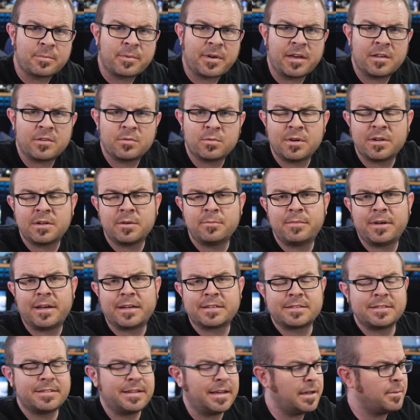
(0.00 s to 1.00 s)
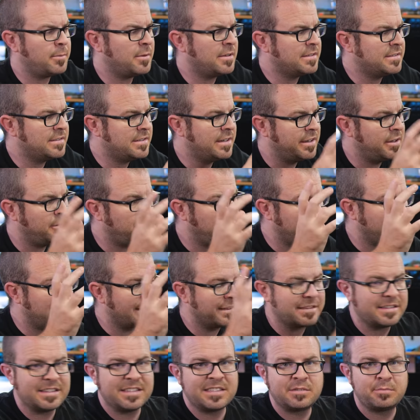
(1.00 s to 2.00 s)
up, guys? Welcome back. Today I'm continuing
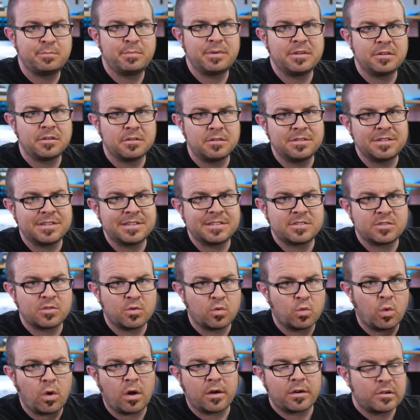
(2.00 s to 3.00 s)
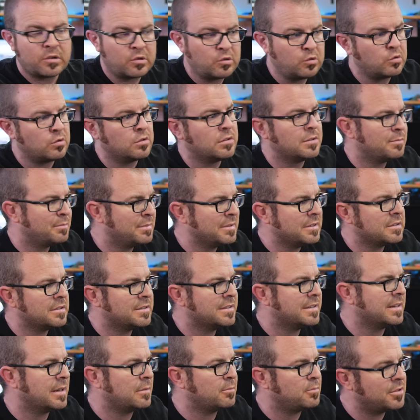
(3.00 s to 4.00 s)
this build. It's a water-cooled build
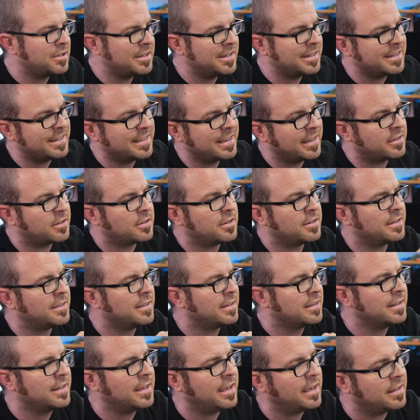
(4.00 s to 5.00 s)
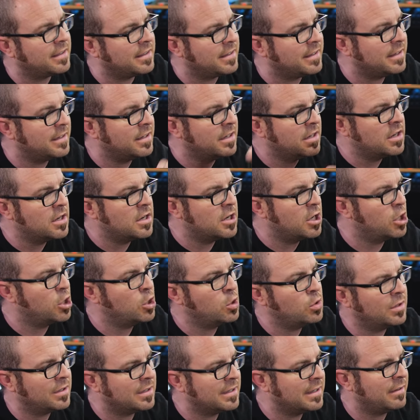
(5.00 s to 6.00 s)
that I'm putting together in the Lian Li
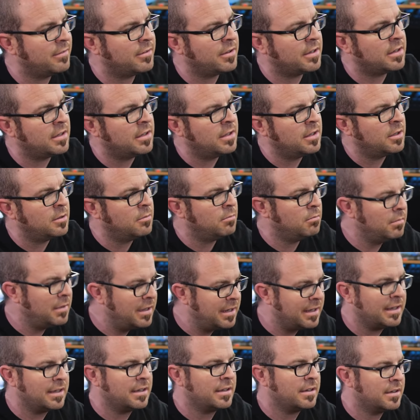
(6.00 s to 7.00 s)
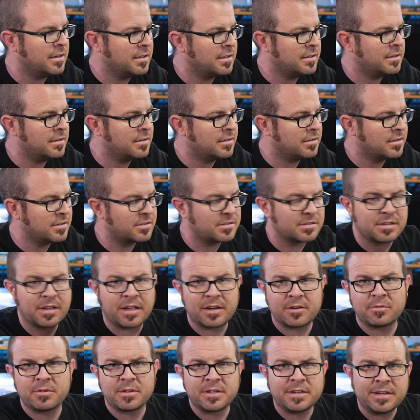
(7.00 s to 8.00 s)
O eleven Mini, and there's a
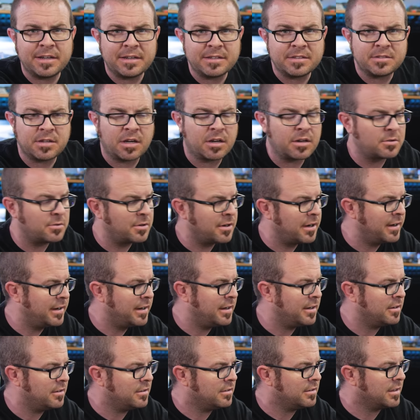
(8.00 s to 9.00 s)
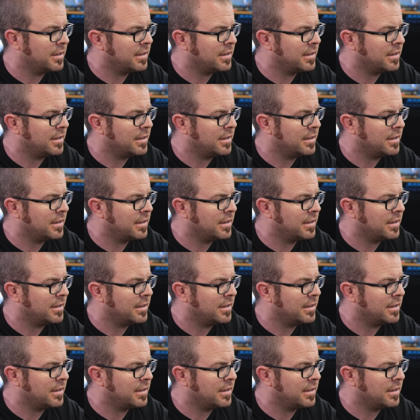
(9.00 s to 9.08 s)
lot of really nice hardware in here,